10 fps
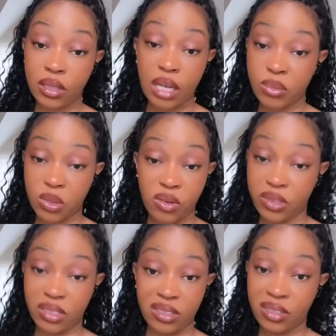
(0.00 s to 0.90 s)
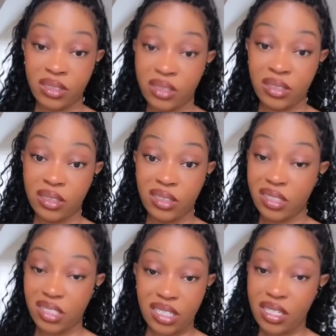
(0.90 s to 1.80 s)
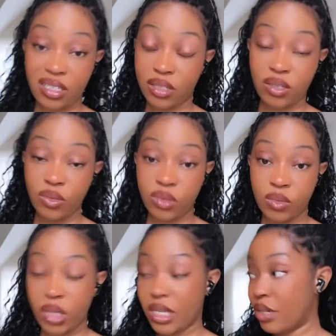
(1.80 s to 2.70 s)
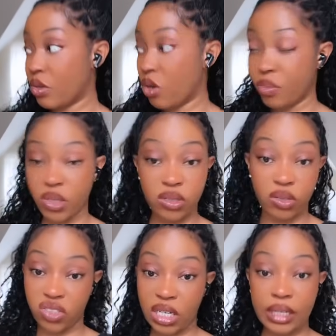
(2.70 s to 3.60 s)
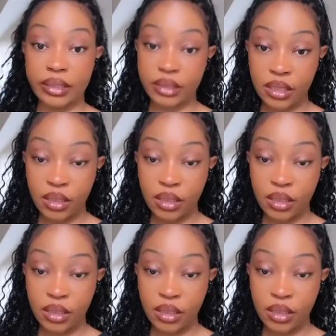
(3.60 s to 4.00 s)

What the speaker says: I'm sorry, it's just an excuse. We can all be nonchalant.